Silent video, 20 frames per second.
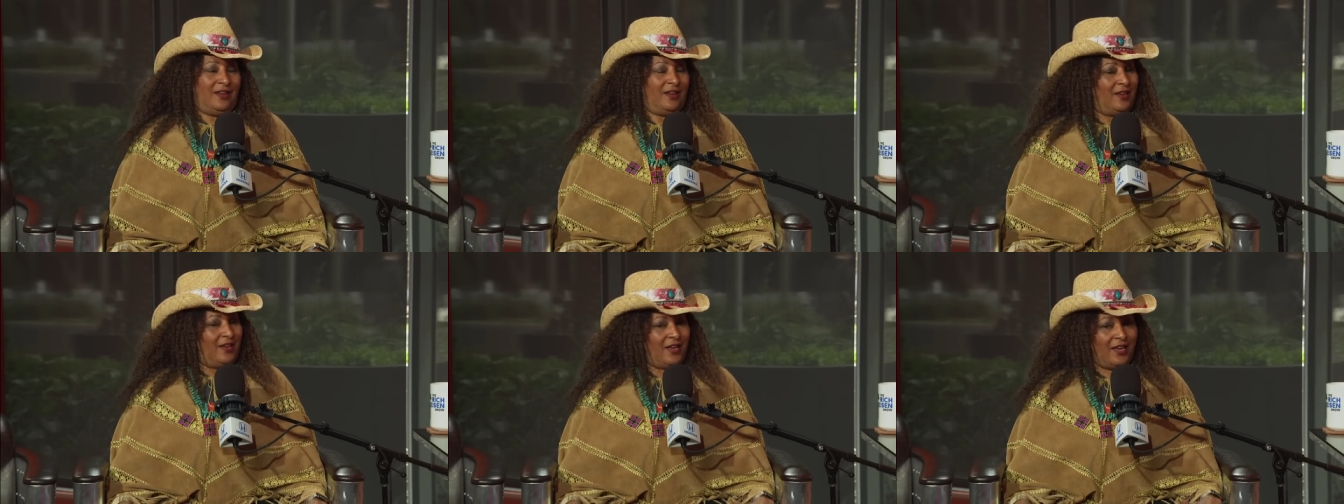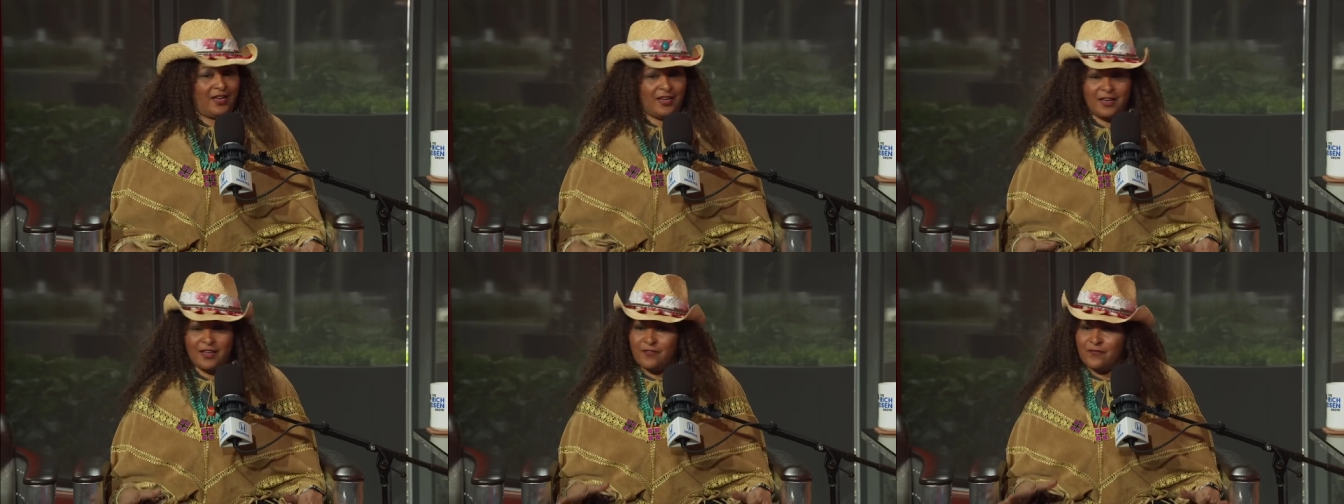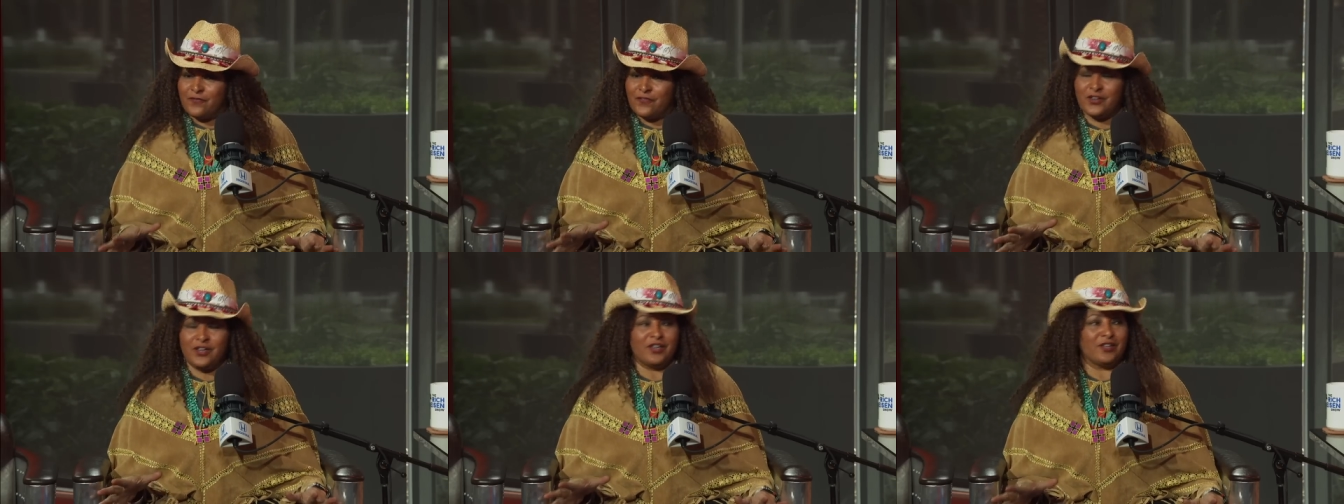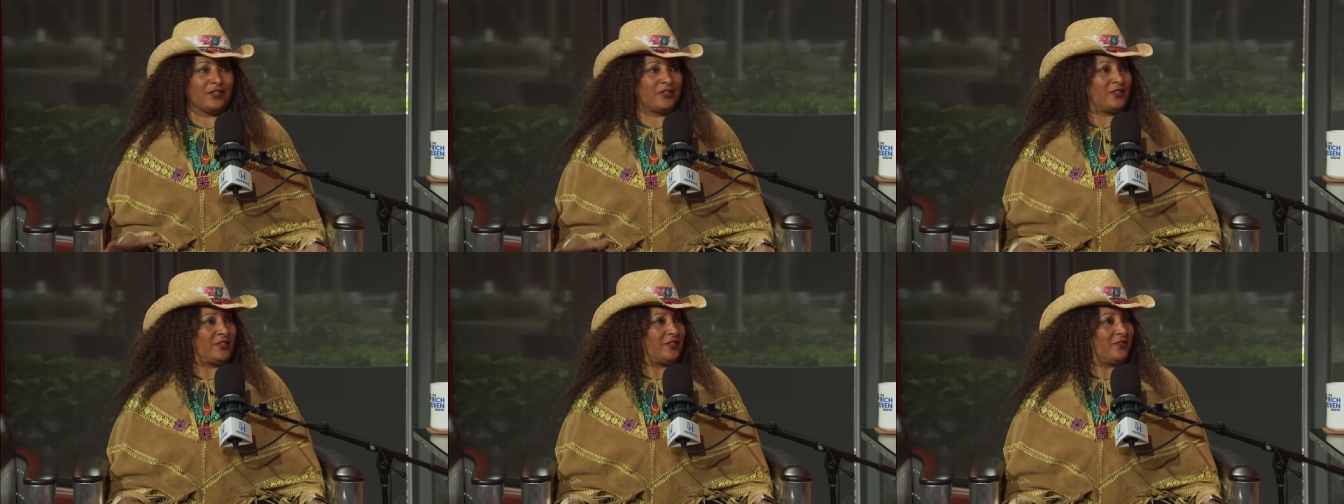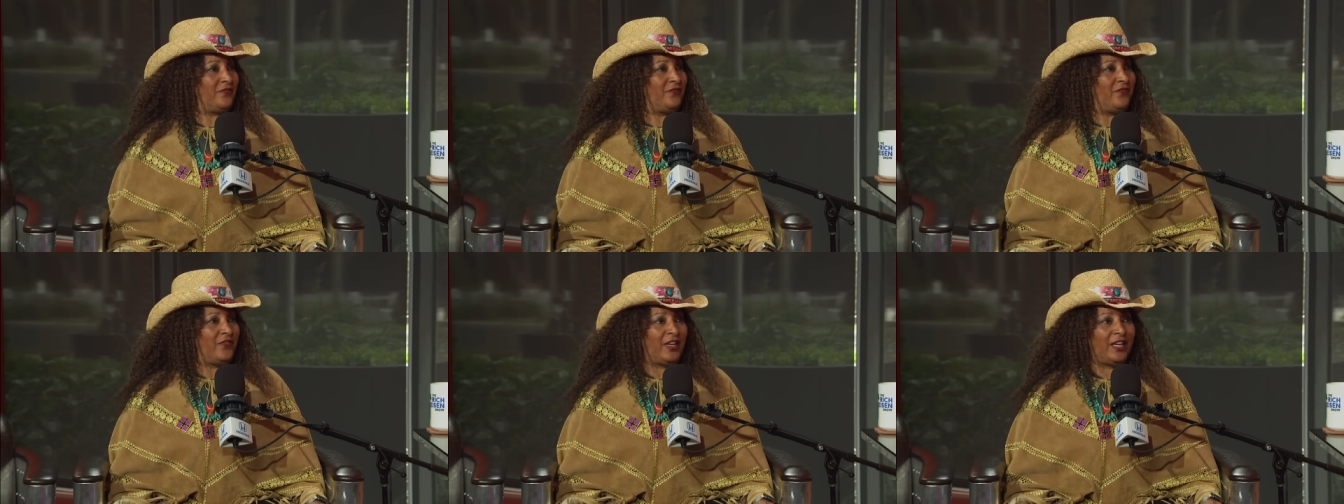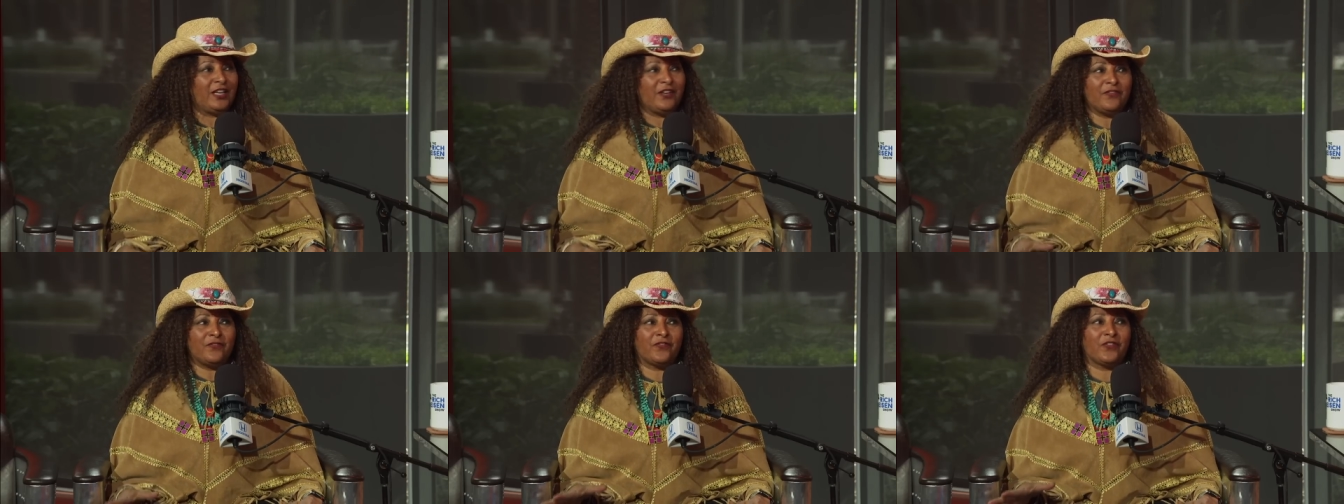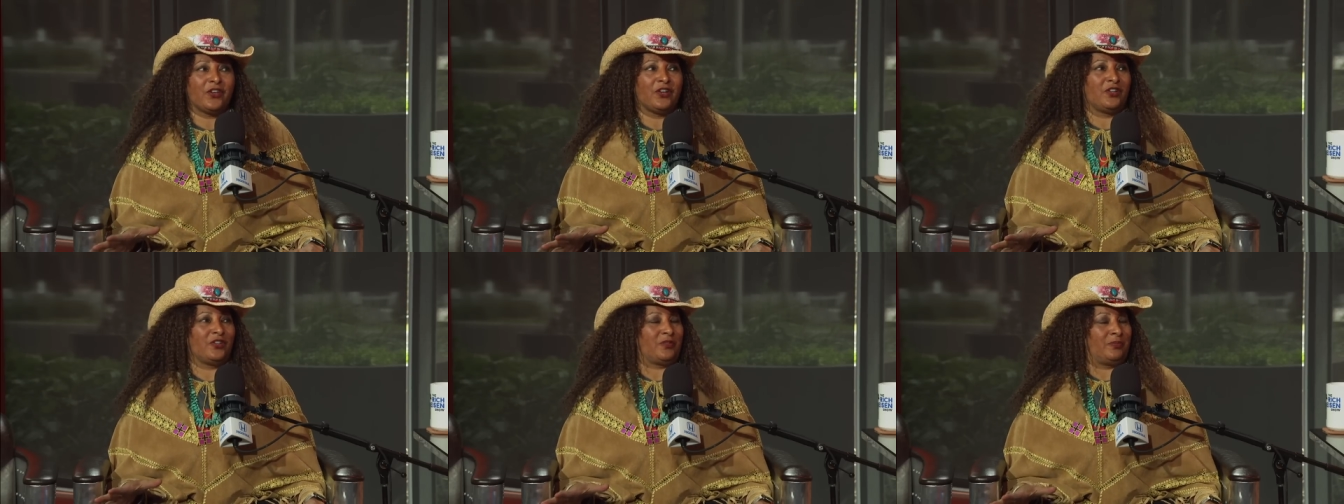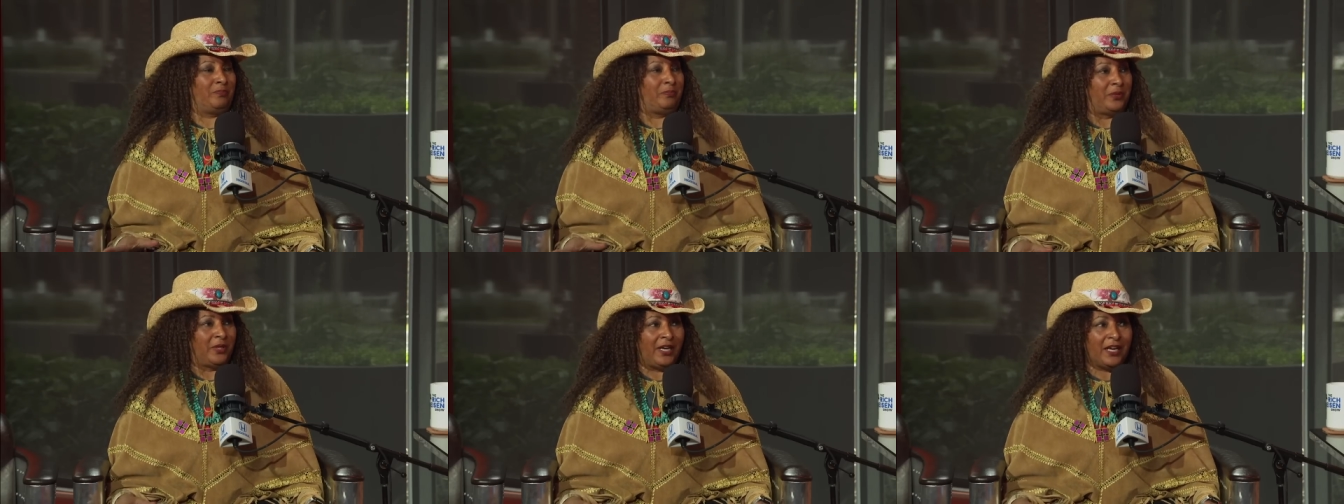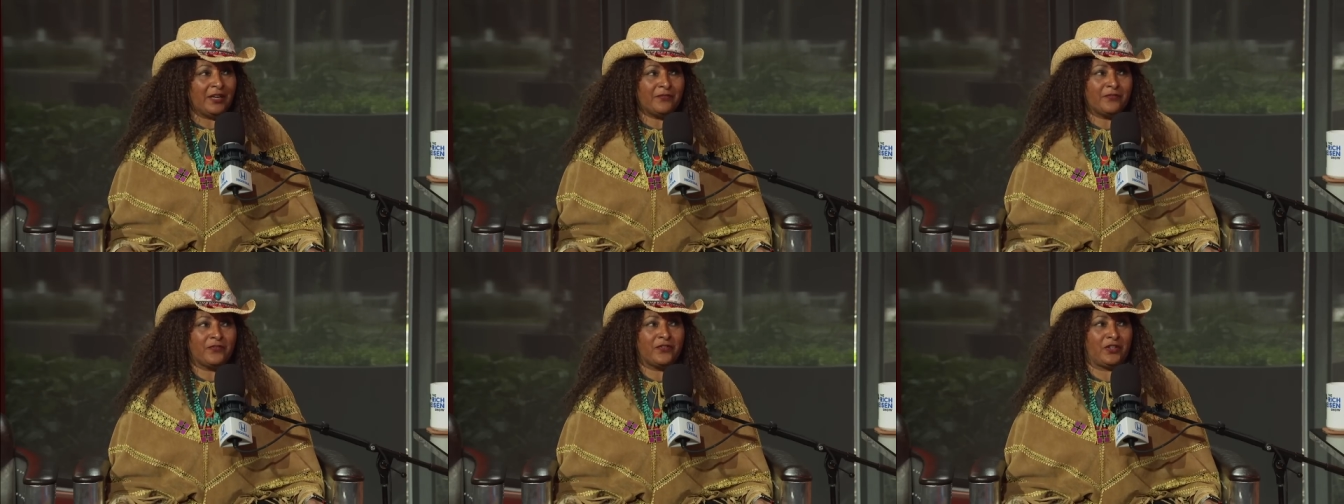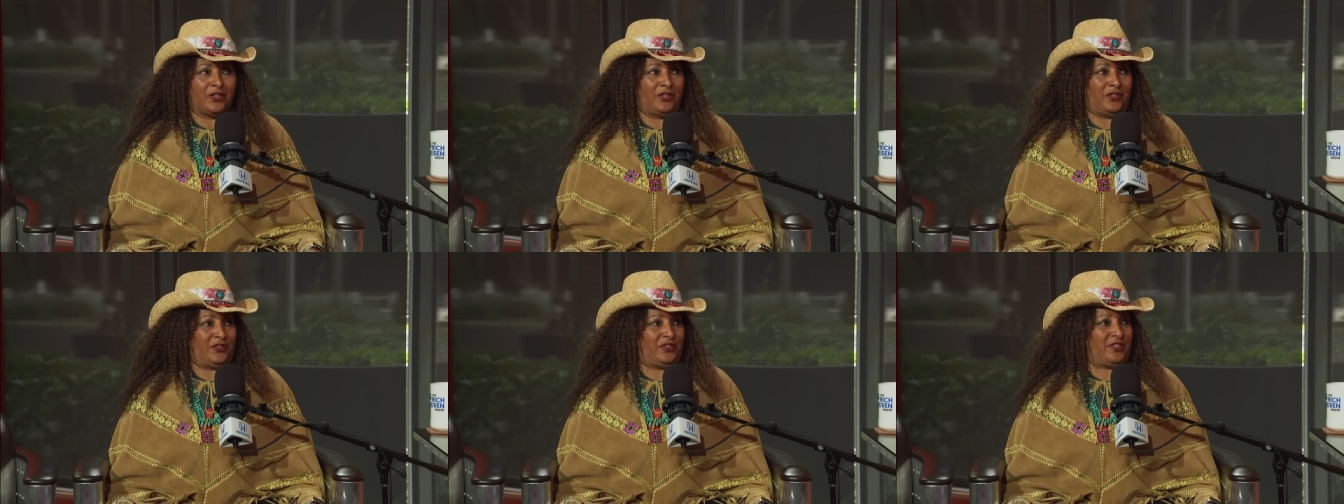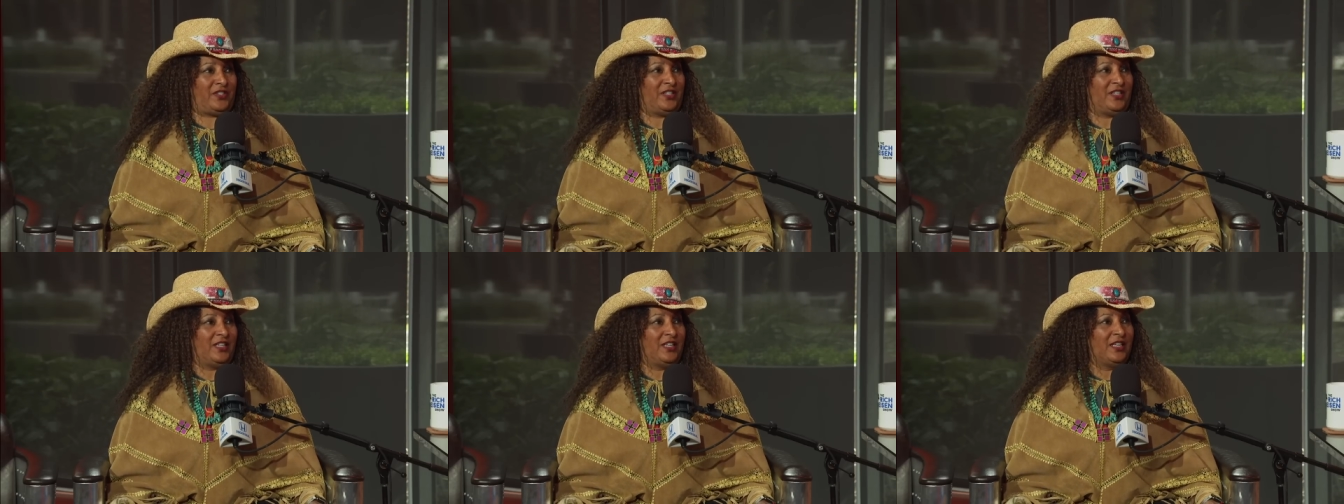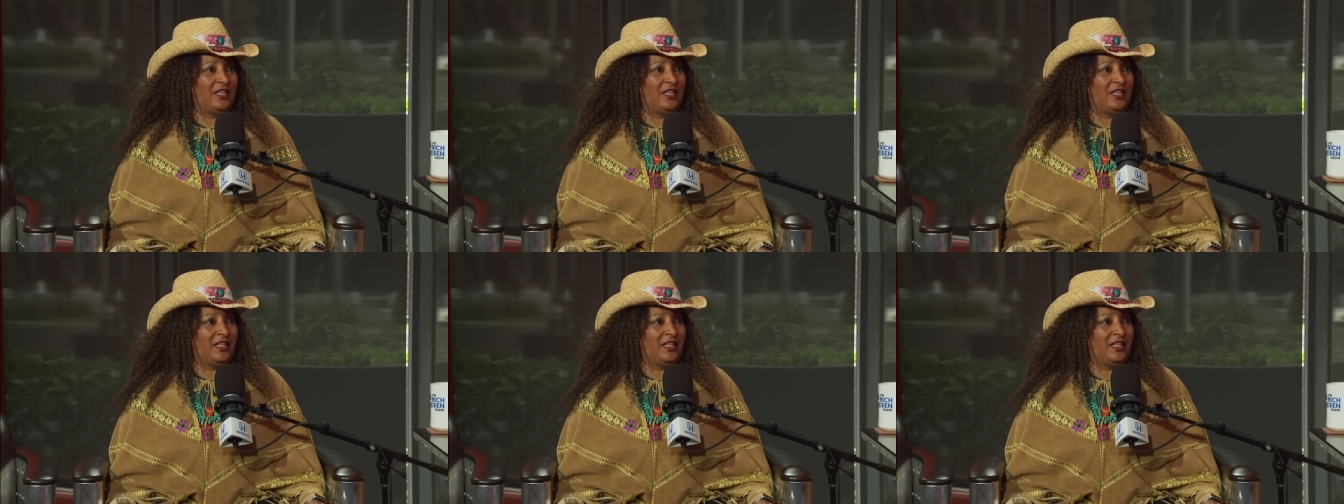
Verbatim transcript: head first, feet first, butt first,